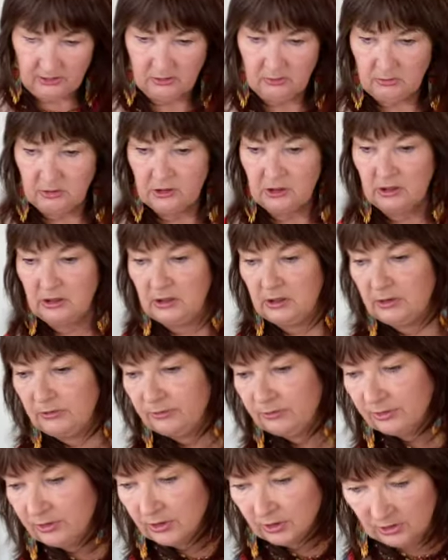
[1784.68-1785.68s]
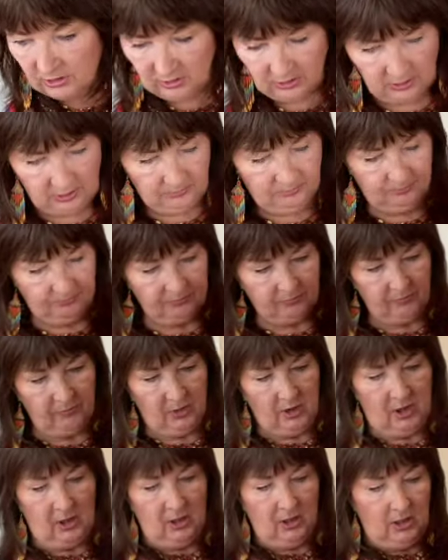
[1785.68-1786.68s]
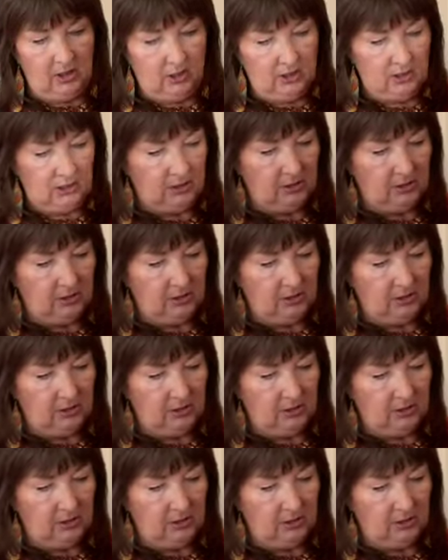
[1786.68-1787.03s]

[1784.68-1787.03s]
or was it a different colour? So